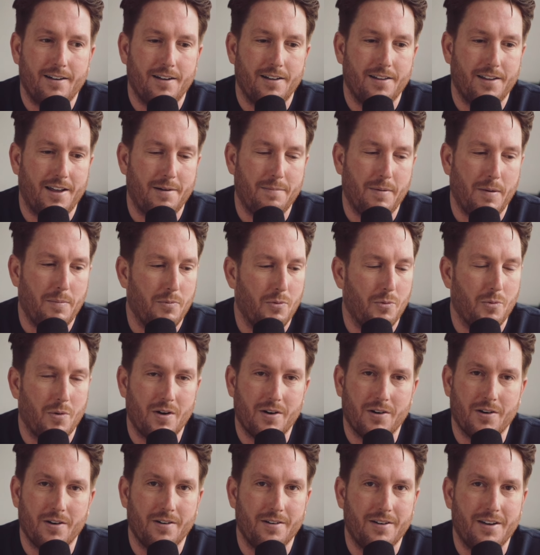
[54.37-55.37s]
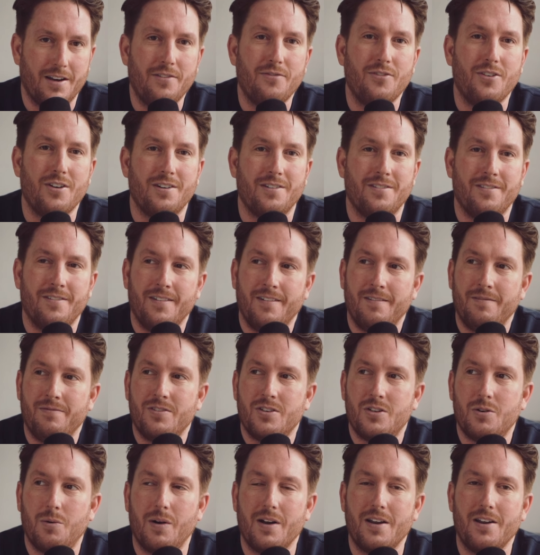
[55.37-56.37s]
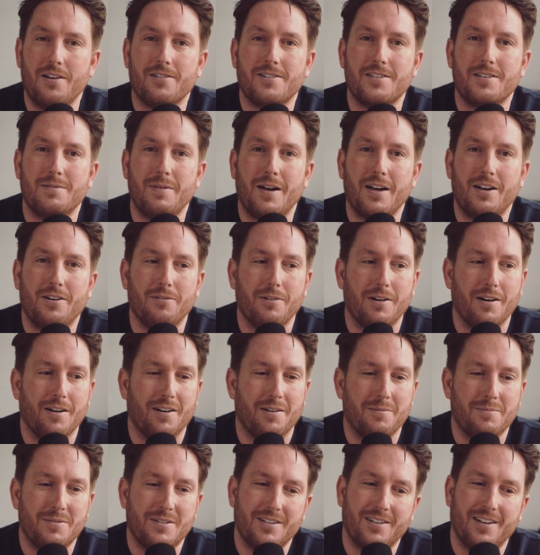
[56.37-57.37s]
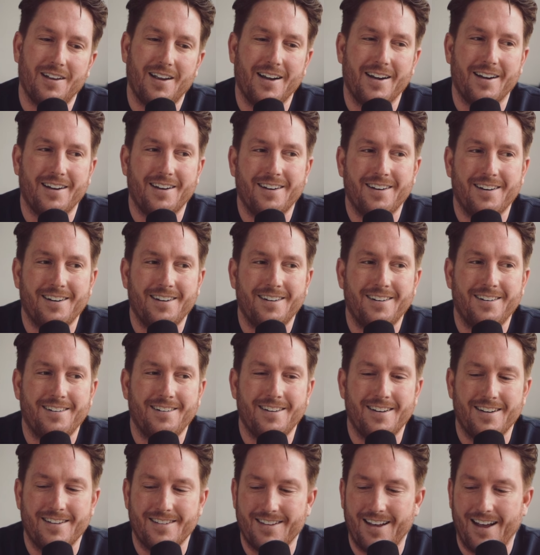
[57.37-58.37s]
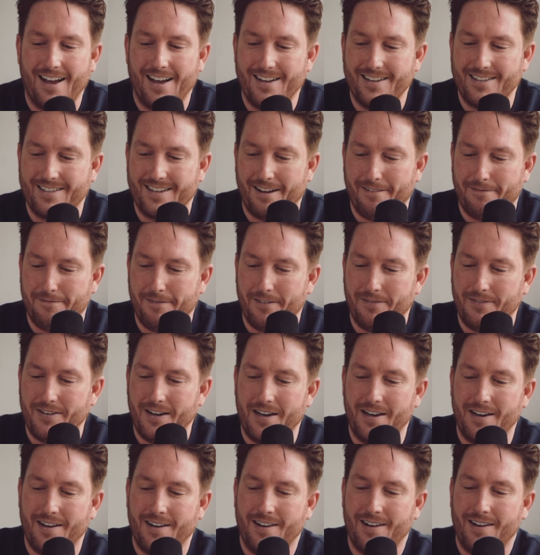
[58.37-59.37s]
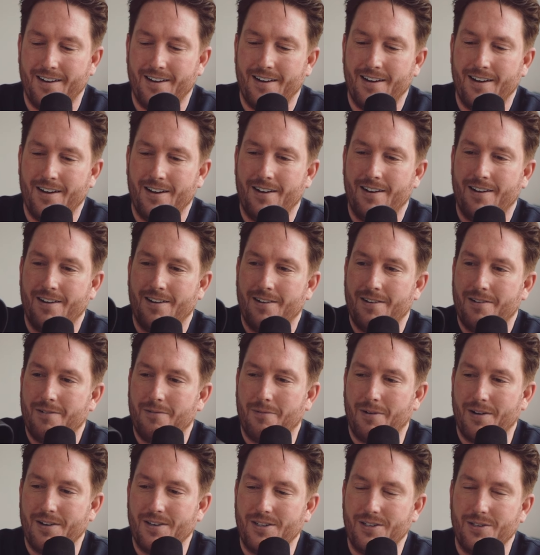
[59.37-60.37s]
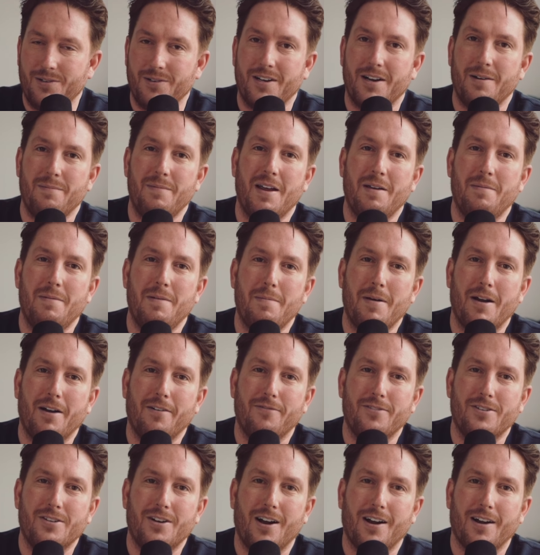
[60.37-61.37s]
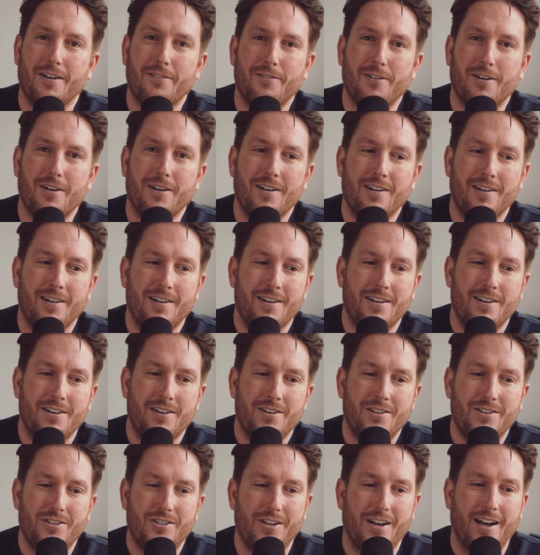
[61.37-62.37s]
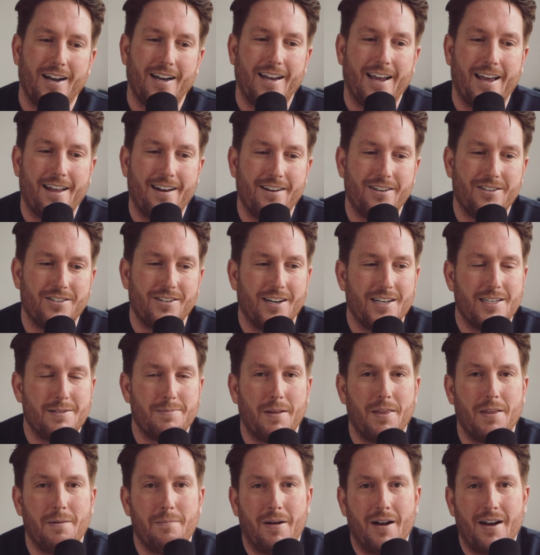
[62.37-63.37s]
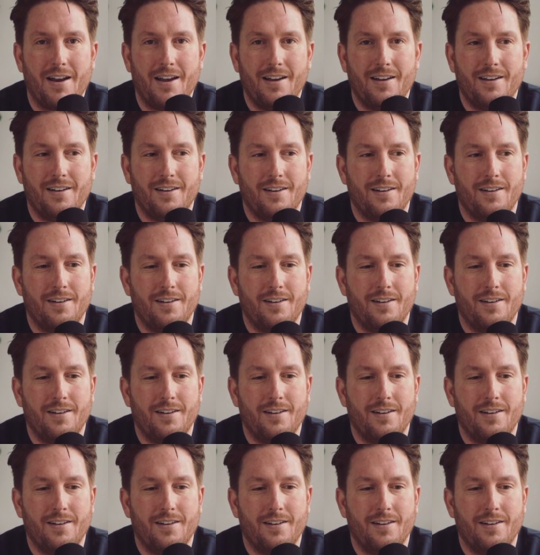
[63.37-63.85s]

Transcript: A lot of people wondering, even 20 years into my career, I'm still like, is that 50-1.2 going to make me a better photographer? Should I get it? Should I spend the money?